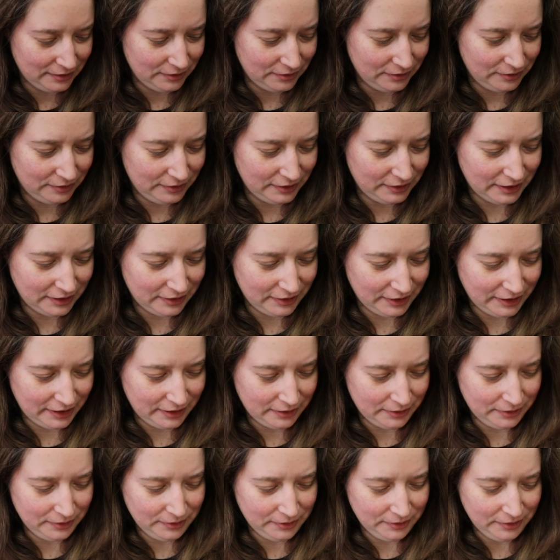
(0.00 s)
Very
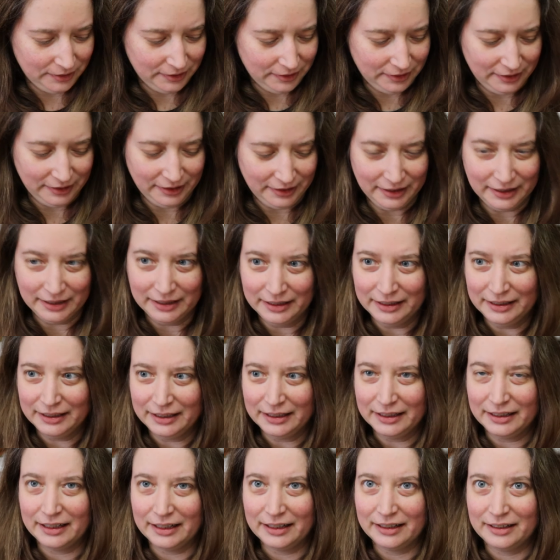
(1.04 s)
cool. Look
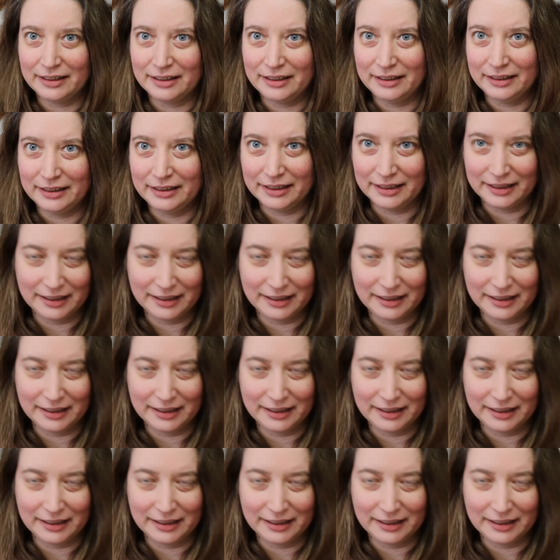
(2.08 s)
at the color.